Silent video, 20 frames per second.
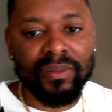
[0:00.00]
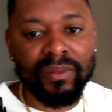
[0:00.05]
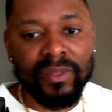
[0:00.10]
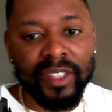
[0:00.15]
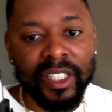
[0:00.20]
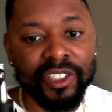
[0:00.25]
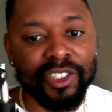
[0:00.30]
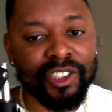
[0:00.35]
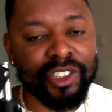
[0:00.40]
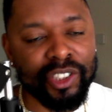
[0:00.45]

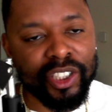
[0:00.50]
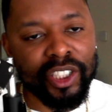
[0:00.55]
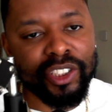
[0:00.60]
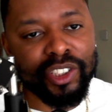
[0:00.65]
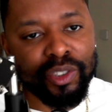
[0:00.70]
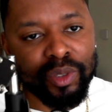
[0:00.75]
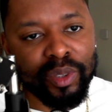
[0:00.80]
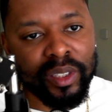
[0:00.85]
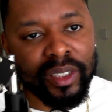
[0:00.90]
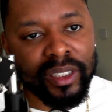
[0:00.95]
There's
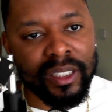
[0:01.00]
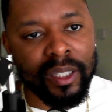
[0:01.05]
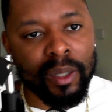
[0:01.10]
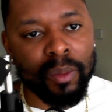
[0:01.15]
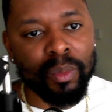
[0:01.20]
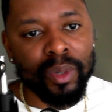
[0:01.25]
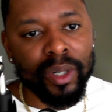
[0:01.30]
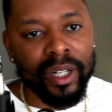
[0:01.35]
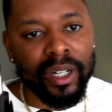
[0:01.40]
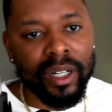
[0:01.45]
usually
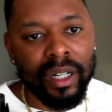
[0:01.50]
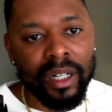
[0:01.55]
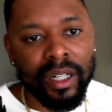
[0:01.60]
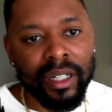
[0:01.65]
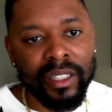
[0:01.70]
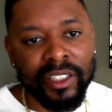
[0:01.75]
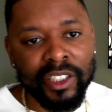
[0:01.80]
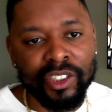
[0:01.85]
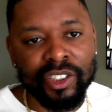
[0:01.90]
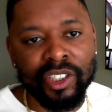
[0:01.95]
somewhere
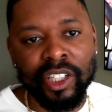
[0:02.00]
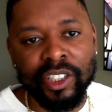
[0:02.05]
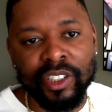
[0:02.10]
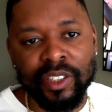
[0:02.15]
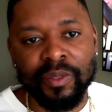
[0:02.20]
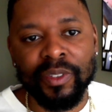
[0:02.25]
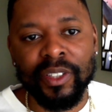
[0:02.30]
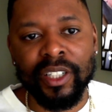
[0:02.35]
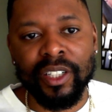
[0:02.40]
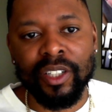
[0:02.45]
to charge your
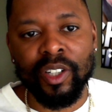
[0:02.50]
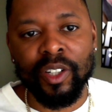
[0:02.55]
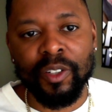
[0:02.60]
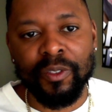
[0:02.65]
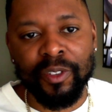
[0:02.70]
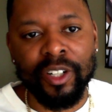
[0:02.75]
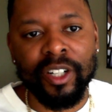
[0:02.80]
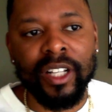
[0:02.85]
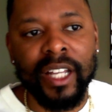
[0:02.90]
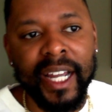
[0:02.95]
vehicle if
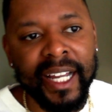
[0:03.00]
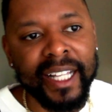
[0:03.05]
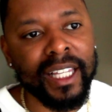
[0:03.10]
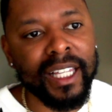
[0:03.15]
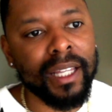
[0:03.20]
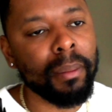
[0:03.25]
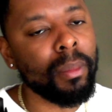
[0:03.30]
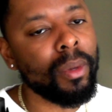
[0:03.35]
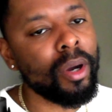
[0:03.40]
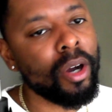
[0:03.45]
you're like at the
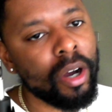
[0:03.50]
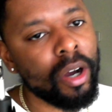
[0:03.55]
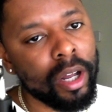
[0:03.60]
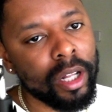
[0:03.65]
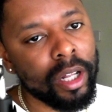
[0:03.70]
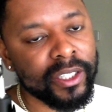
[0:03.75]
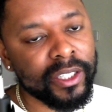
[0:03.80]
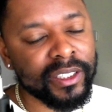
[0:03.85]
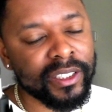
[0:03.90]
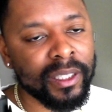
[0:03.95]
mall
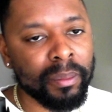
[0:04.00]
or